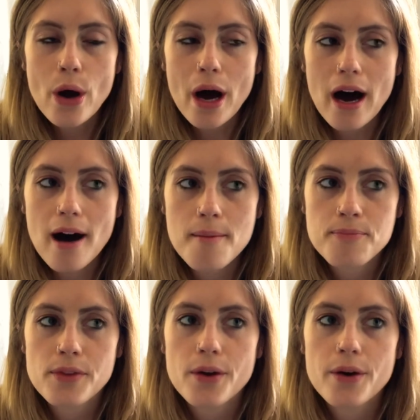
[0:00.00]

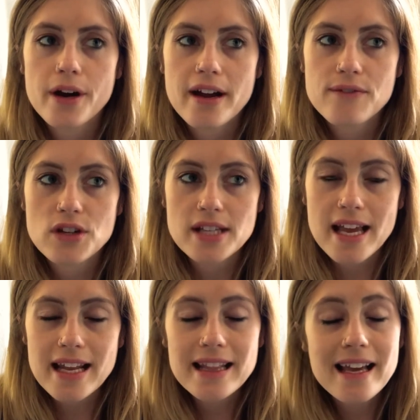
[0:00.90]
Or if there's
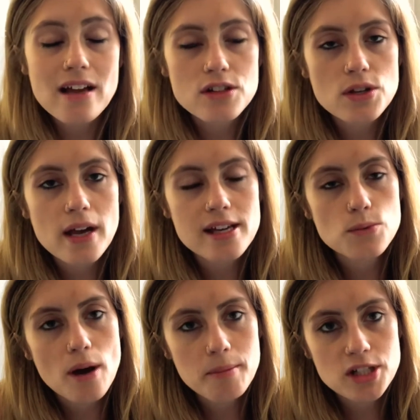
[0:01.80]
anything else you guys
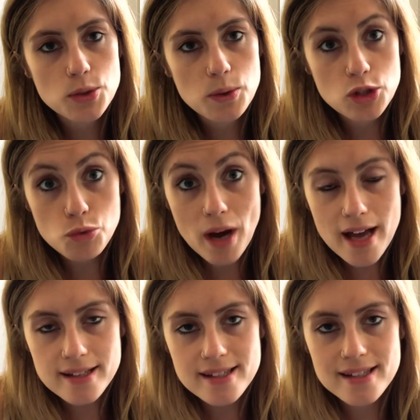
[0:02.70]
want me to
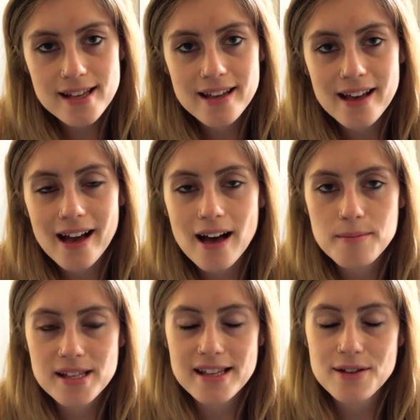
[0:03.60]
address
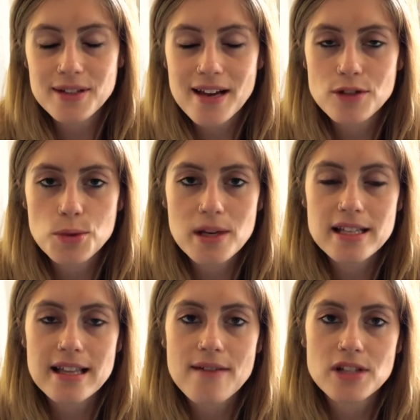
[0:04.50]
since I only have 2
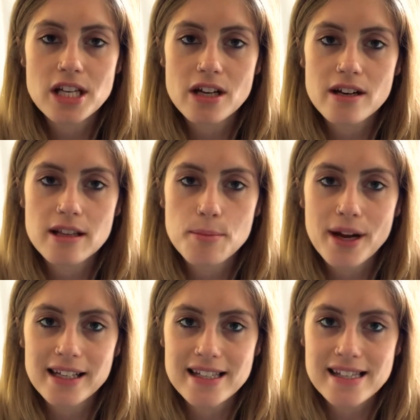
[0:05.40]
weeks left here in the
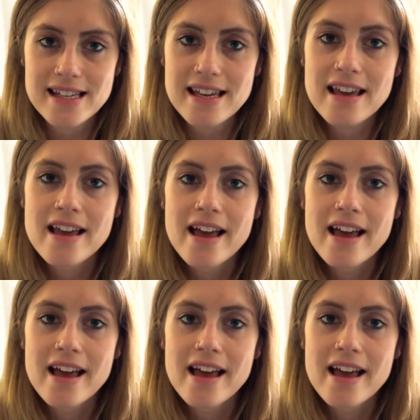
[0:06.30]
pregnancy.